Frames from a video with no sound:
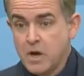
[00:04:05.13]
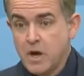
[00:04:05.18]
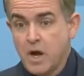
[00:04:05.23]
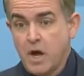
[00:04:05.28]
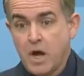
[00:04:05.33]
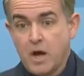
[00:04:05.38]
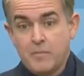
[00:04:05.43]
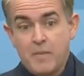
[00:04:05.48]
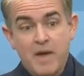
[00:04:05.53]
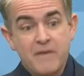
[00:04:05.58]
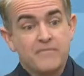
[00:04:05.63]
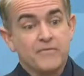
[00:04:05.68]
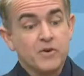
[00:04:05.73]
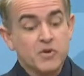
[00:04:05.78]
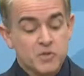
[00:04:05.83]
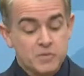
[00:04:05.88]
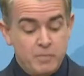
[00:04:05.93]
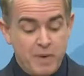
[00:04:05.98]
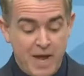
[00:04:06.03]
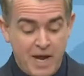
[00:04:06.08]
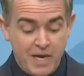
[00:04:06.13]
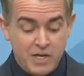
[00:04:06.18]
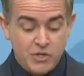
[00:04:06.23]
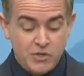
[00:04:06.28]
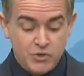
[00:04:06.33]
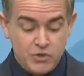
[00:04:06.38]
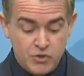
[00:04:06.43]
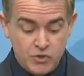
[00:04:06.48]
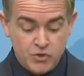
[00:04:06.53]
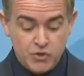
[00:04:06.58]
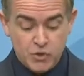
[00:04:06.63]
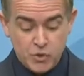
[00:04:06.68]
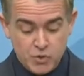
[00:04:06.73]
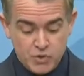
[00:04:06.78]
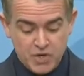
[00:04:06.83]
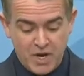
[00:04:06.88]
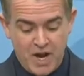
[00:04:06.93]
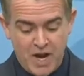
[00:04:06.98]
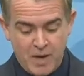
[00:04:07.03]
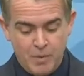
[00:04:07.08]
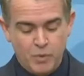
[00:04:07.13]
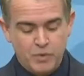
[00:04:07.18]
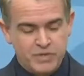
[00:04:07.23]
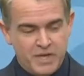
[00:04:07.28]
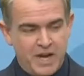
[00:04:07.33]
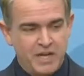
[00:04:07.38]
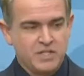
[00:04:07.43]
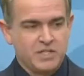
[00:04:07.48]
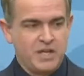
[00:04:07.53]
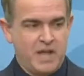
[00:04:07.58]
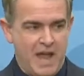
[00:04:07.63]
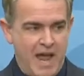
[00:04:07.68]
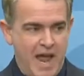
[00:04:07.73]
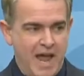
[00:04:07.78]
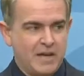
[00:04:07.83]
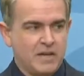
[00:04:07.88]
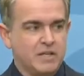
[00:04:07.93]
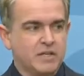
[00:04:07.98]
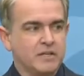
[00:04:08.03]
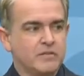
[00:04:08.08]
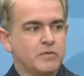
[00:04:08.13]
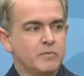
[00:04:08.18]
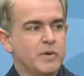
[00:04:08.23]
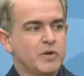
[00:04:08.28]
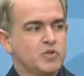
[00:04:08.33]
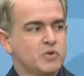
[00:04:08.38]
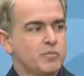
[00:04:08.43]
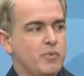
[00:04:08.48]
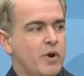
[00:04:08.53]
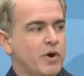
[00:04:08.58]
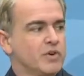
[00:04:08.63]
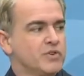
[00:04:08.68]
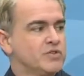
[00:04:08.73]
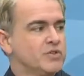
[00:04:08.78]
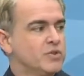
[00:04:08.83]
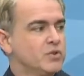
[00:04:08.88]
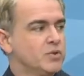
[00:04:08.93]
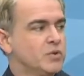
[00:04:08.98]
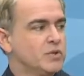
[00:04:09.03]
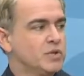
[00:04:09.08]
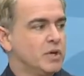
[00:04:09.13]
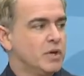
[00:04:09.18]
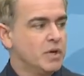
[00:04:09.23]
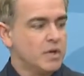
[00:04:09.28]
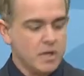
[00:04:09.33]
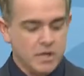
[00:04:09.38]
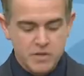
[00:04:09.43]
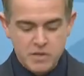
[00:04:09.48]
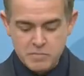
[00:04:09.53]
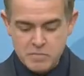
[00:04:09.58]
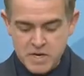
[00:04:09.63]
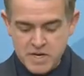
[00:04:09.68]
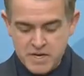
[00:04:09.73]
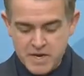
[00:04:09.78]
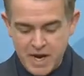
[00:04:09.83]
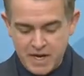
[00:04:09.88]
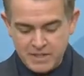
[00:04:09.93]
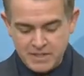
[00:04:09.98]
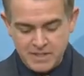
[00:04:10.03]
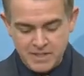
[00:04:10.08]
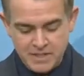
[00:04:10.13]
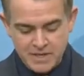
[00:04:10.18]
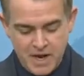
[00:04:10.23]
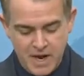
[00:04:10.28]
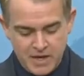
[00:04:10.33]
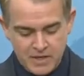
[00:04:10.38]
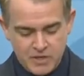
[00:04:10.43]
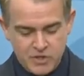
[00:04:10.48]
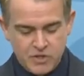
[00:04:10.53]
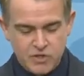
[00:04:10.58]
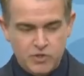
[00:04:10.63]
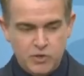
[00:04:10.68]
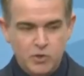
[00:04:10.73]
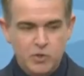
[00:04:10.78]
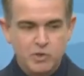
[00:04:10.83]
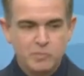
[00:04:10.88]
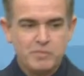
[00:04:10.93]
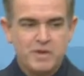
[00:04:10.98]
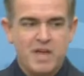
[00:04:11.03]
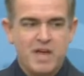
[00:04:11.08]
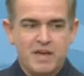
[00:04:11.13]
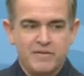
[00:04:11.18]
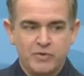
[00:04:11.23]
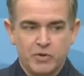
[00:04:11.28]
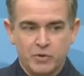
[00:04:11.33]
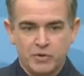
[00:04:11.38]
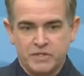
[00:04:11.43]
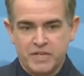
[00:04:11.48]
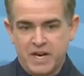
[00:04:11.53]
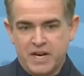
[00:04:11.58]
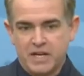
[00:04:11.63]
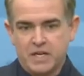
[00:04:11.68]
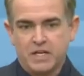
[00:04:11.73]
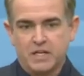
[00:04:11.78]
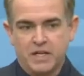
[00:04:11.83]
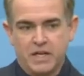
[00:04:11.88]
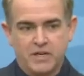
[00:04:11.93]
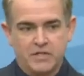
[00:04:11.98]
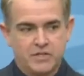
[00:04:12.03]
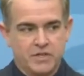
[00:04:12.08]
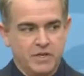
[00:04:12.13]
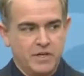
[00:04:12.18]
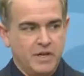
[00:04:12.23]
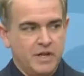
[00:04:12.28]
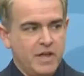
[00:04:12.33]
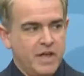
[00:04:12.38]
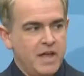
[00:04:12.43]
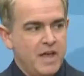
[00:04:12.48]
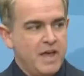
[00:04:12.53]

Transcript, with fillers: Uh, my first paid zoo job was actually at Cleveland Metroparks Zoo in the, in the mid 1990s doing behavioral data collection.